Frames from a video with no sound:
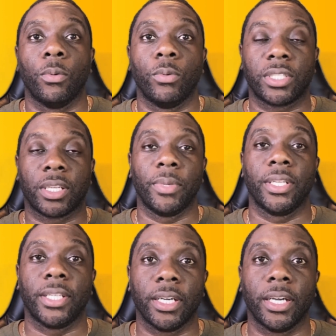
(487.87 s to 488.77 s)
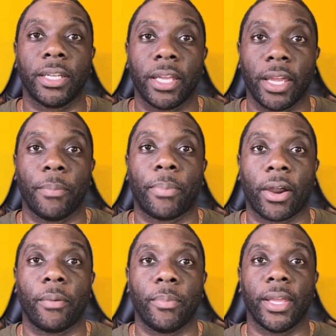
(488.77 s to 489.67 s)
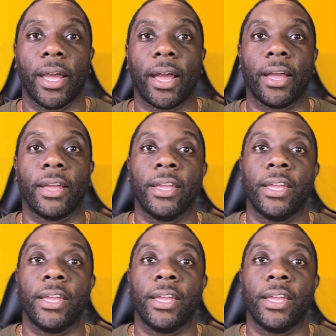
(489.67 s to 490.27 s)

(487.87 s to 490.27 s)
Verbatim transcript: which can be done in Power B I.